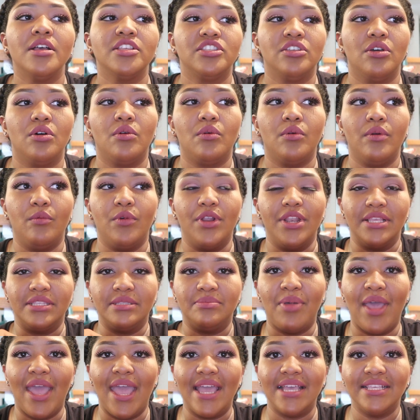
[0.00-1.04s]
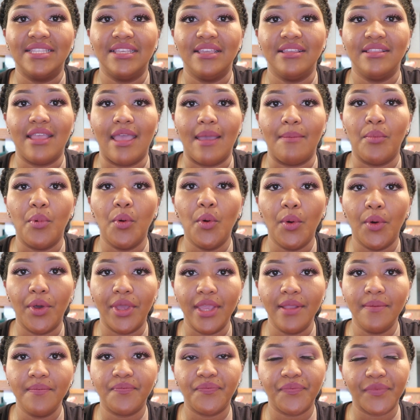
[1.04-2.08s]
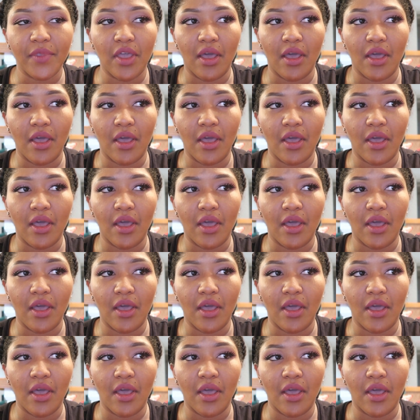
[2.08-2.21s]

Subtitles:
So when it's passing that point,